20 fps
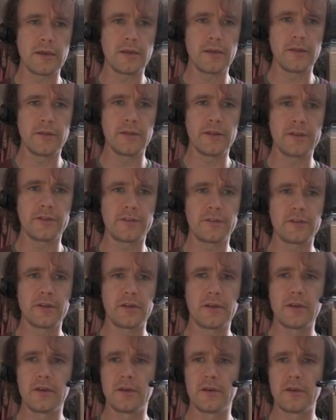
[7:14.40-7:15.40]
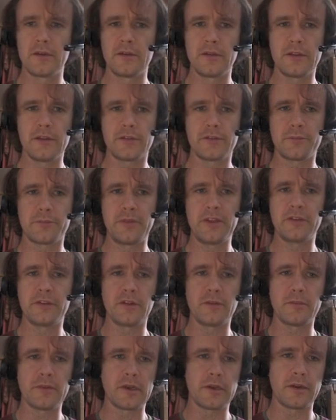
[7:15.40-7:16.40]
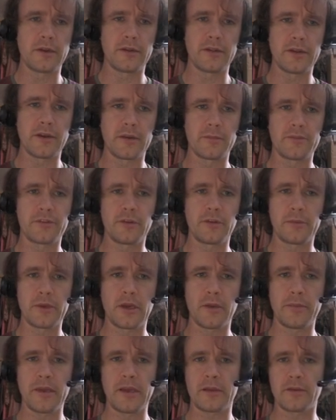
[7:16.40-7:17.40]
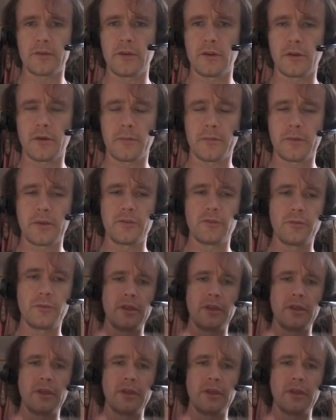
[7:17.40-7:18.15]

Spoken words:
this piece in the middle here that I'm summing up, XLOOKUP, gives me